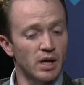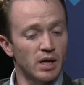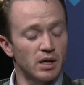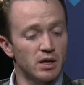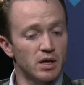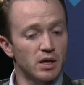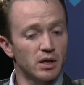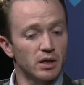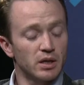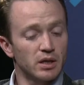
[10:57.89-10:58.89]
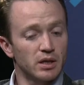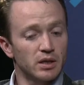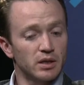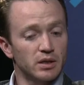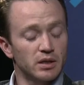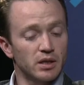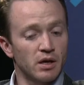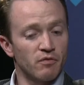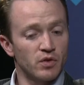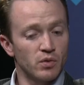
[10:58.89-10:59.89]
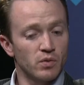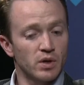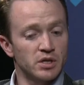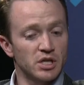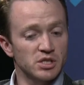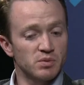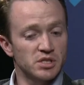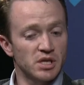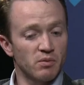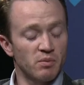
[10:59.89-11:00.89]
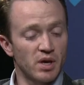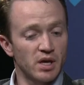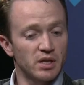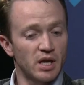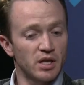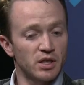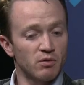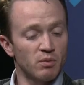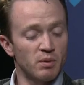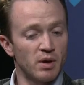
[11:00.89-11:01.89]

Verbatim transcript: uh, a few adjustments that we made that I think will be